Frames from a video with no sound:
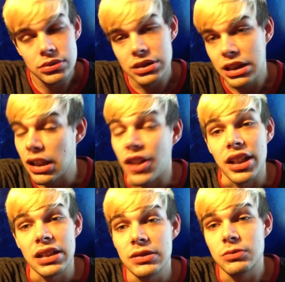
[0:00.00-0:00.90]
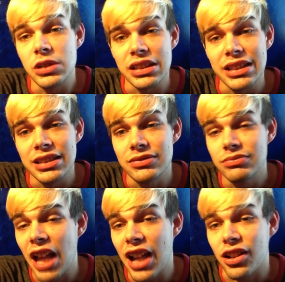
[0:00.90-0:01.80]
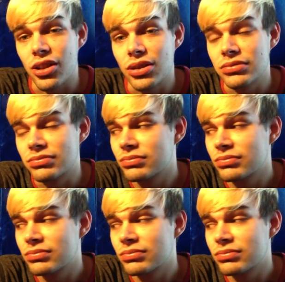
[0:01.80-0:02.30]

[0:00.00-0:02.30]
did nothing really at all.